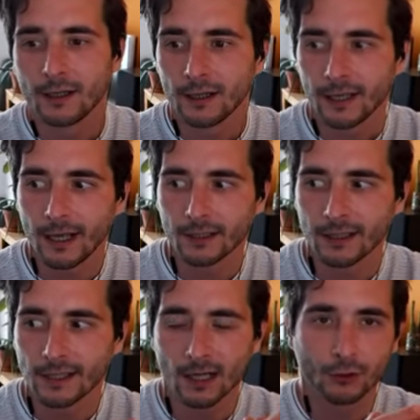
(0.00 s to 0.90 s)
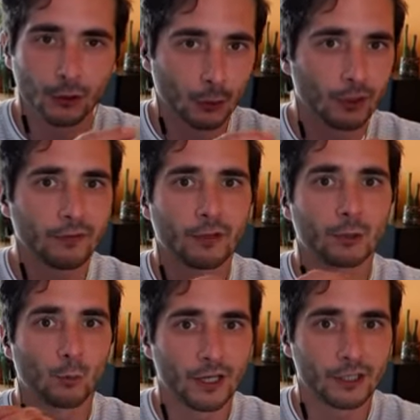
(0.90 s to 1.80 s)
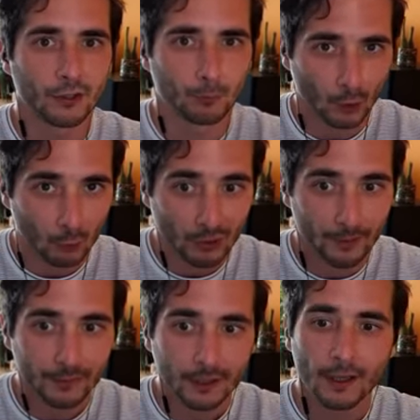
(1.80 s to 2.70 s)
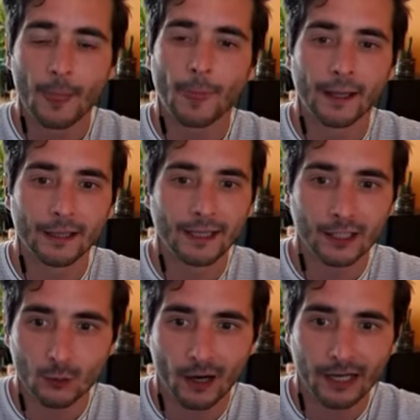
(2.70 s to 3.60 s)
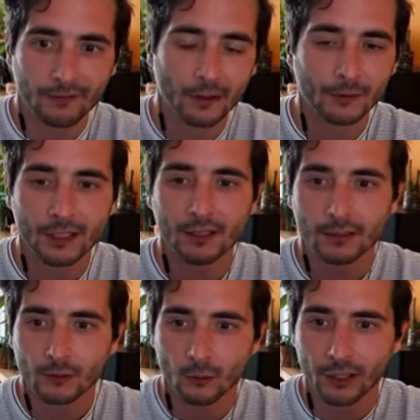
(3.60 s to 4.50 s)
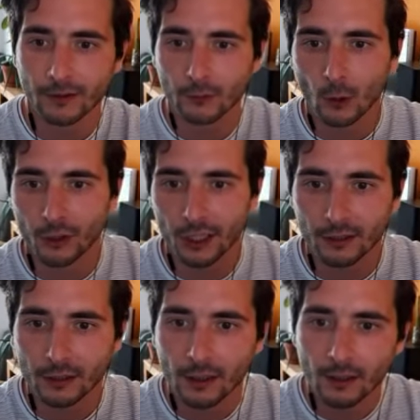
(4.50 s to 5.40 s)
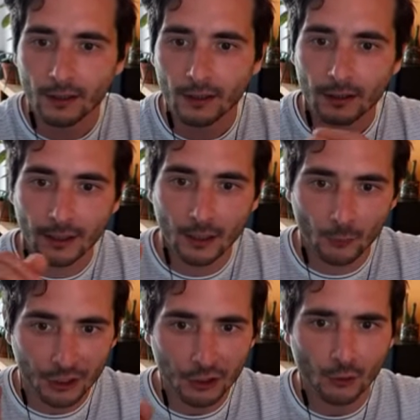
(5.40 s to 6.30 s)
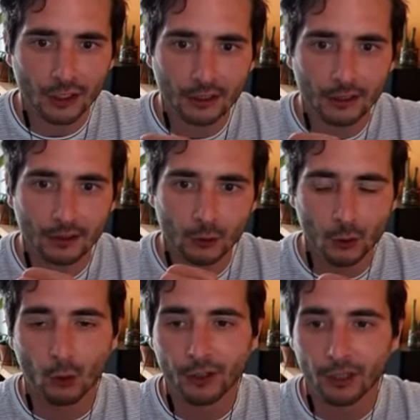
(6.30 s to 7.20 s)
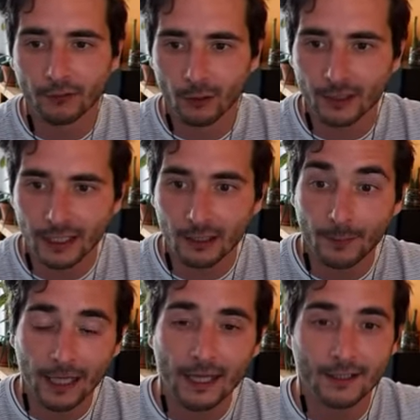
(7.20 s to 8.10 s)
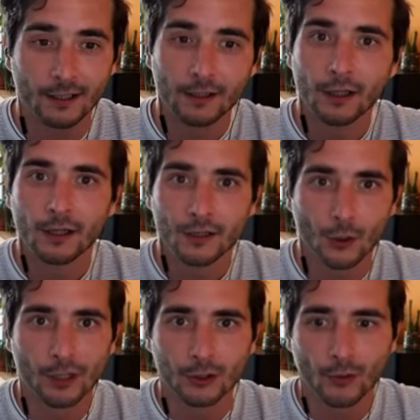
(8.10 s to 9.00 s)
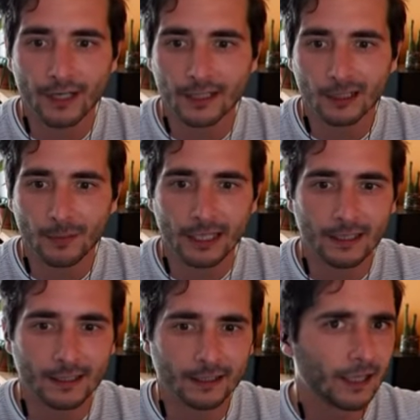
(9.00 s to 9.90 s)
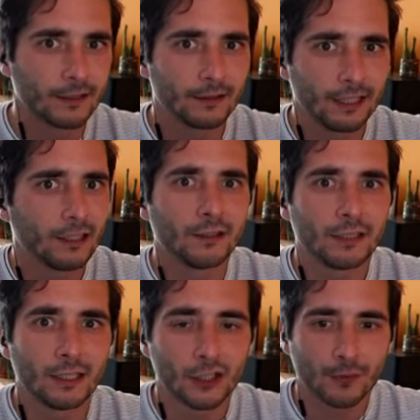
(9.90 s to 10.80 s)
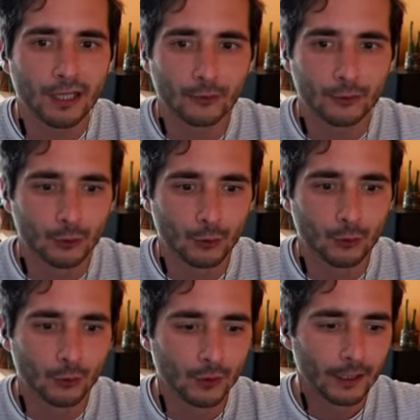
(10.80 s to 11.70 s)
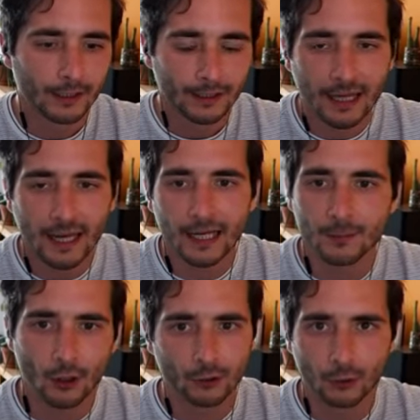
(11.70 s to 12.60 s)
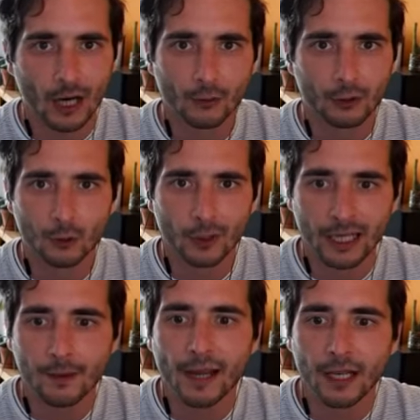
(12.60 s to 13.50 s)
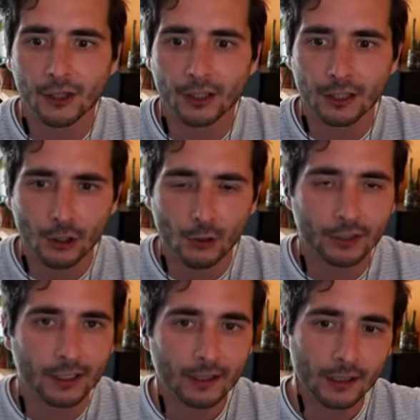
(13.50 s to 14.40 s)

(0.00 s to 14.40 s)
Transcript: And these are two different ways to program, and that's why I found this creative coding with Unity tutorial from Hik Fajaza so interesting, because it didn't teach me how to do games or how to do a game engine in Unity.